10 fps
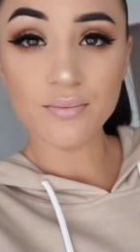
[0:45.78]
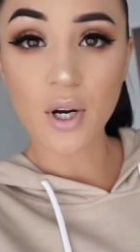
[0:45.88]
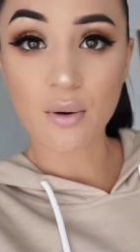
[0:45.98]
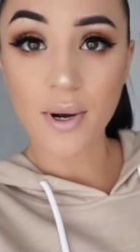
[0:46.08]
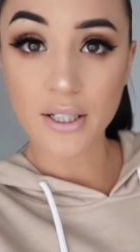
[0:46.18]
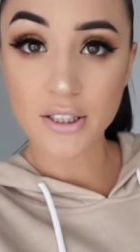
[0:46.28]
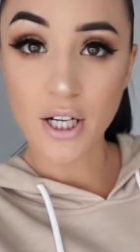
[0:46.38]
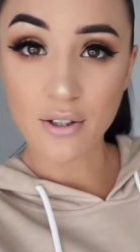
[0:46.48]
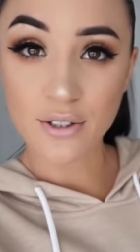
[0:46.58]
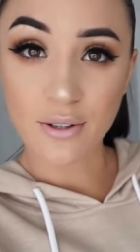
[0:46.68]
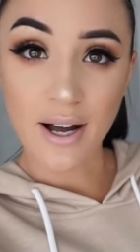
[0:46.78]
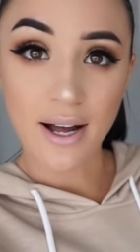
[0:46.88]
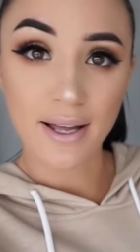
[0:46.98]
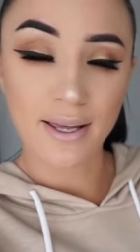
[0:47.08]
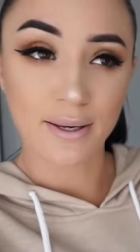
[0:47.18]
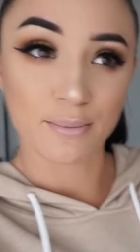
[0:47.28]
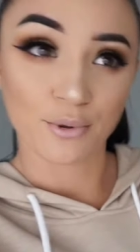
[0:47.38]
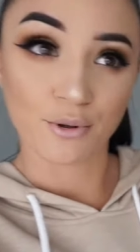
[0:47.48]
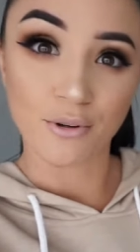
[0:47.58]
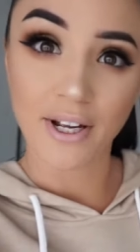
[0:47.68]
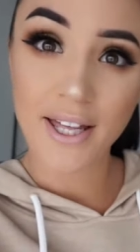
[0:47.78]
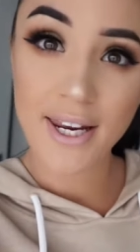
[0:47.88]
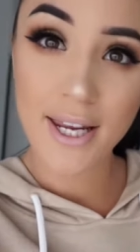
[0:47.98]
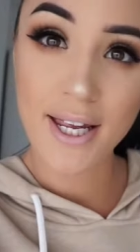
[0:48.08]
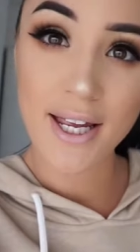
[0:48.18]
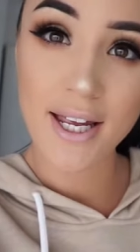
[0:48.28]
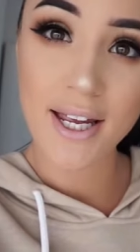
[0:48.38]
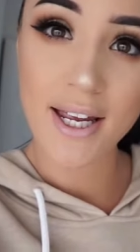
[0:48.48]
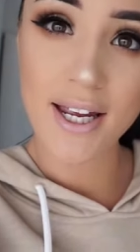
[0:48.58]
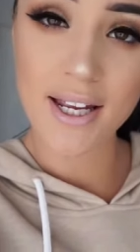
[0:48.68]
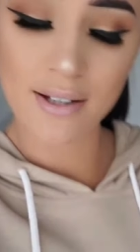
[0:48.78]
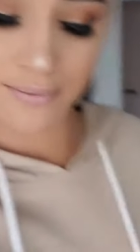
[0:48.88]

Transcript: Alright y'all, so I am ready.